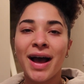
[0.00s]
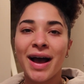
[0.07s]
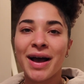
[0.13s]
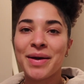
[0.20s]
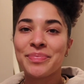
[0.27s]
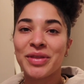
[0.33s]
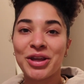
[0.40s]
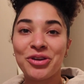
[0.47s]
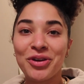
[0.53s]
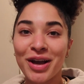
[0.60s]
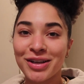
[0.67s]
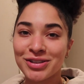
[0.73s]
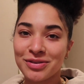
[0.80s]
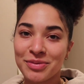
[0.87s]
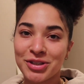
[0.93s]
Thank you
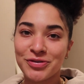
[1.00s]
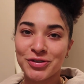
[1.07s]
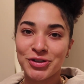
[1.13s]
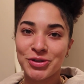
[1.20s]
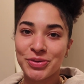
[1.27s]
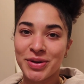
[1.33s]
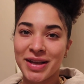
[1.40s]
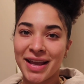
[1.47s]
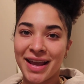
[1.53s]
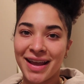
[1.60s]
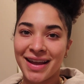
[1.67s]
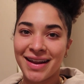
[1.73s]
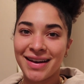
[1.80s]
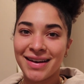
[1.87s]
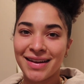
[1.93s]
guys so much for tuning
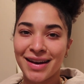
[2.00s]
in,